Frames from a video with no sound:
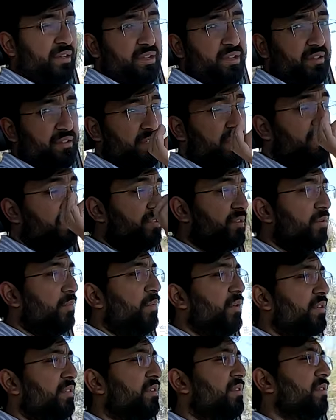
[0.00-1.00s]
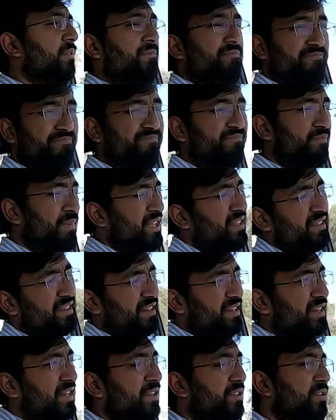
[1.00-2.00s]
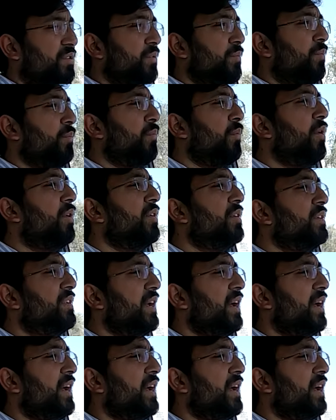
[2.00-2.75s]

the essential ones basically that you want.